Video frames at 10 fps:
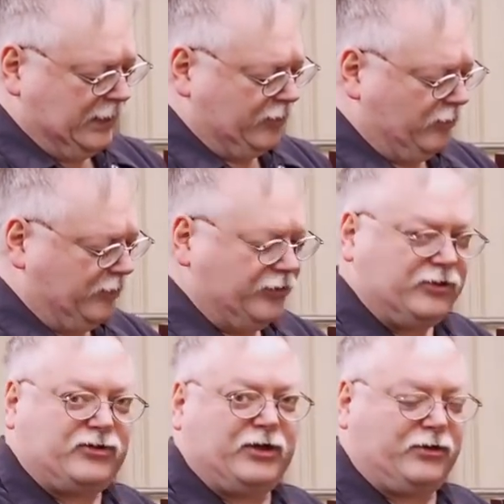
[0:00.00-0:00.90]
I go under
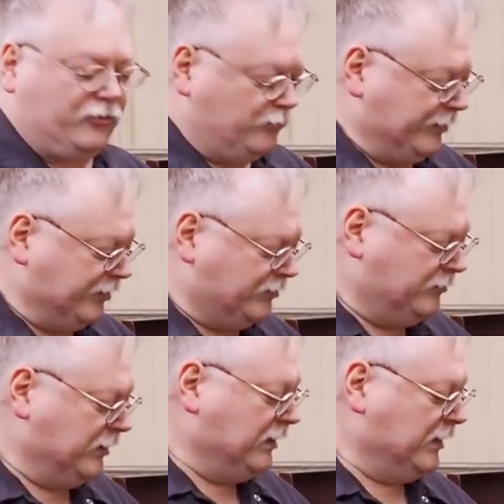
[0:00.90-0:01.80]
the center of the
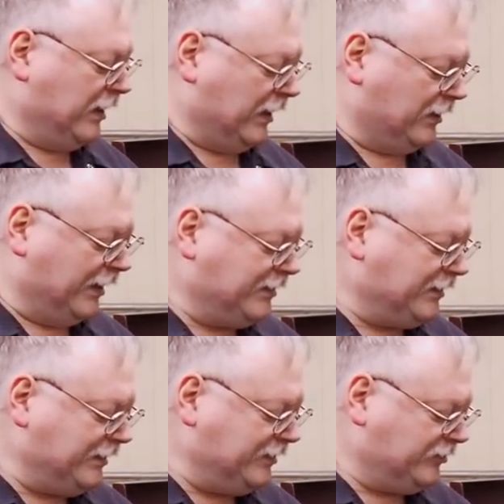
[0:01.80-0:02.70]
wheel. I like
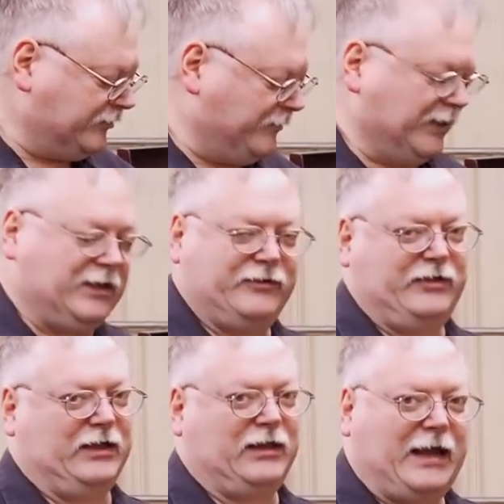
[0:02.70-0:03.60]
these
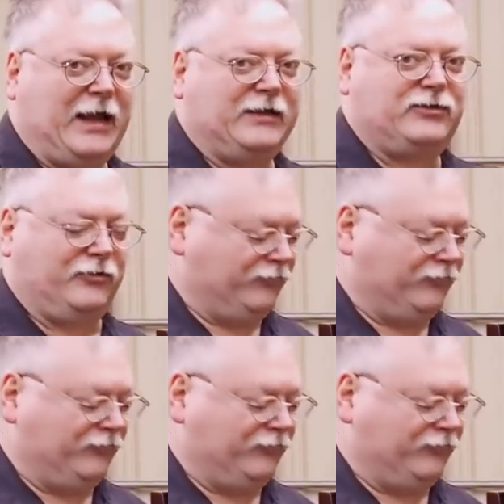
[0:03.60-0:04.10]
because they last.